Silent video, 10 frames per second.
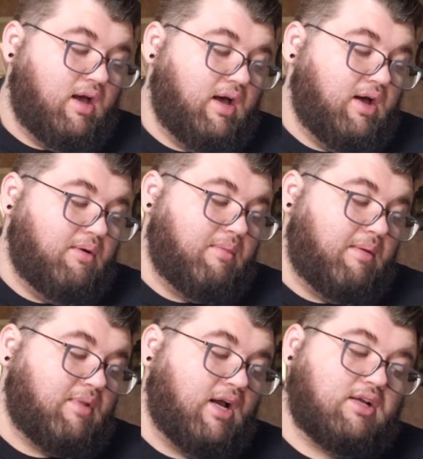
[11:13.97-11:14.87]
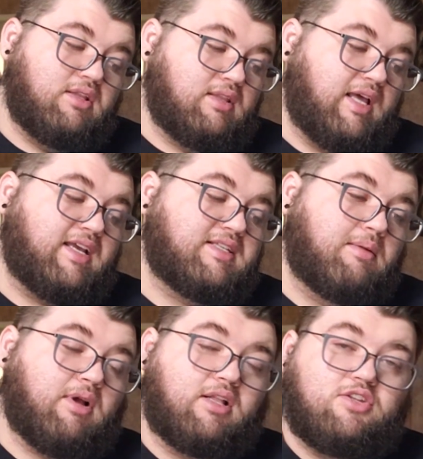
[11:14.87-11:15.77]
I'm not gonna, like I said,
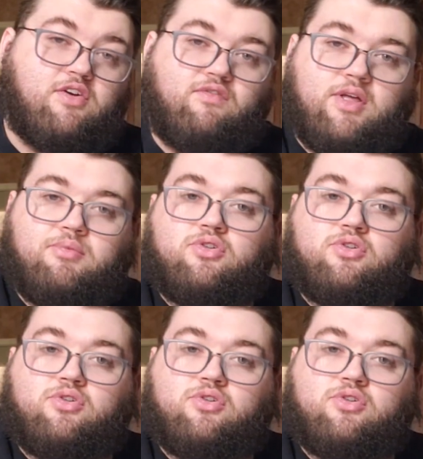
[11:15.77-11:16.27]
I'm not gonna do a flip